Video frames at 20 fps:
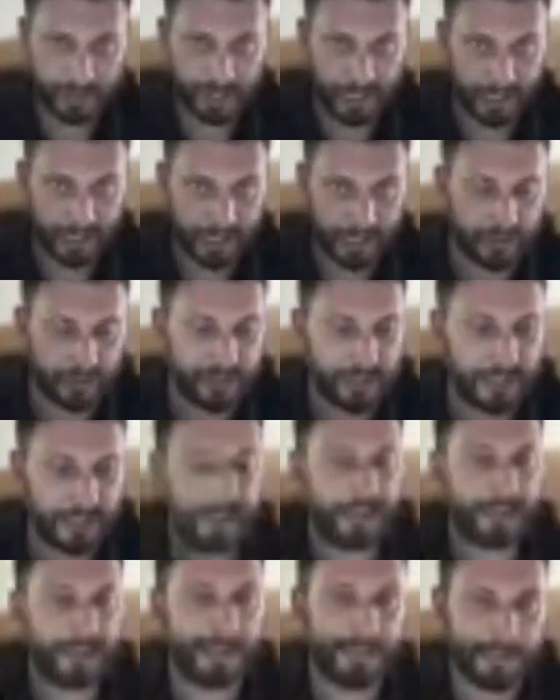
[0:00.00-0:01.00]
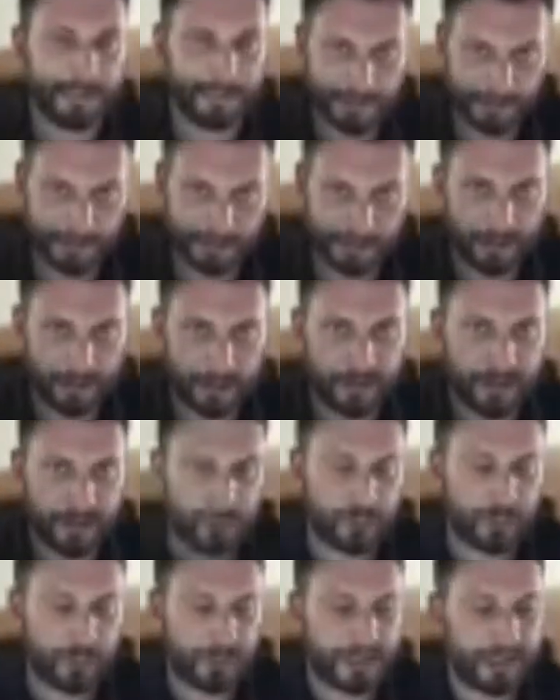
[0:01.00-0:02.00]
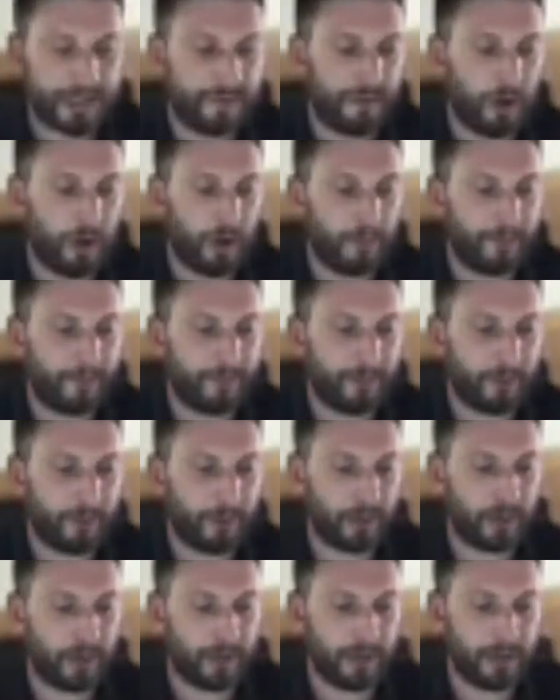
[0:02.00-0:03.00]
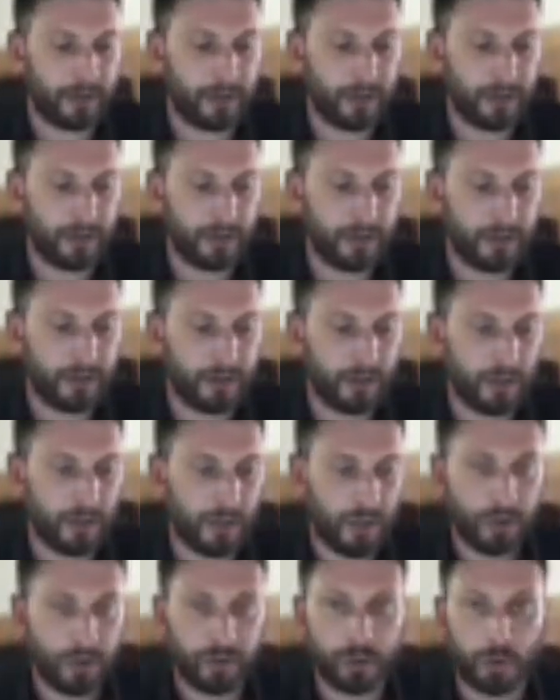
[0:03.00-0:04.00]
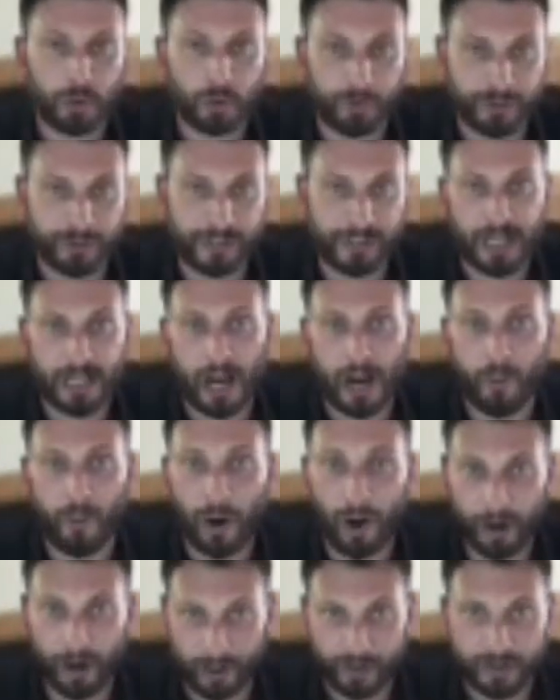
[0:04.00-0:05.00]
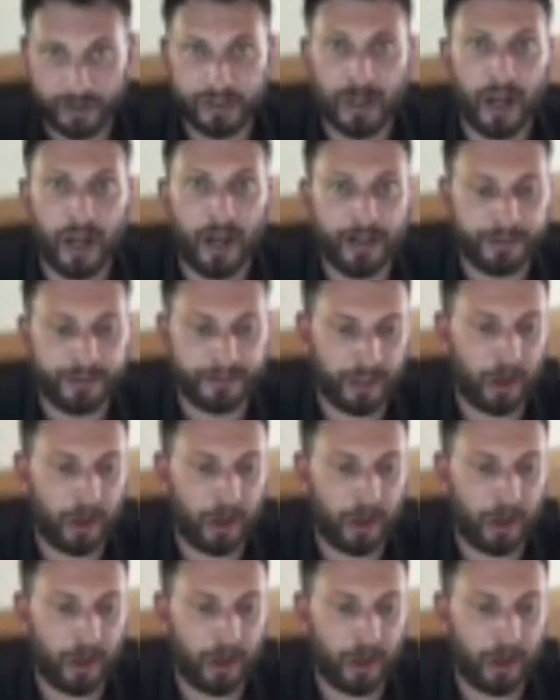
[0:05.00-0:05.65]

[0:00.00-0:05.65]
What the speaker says: House Inc. This was developed for schools and DIYers to help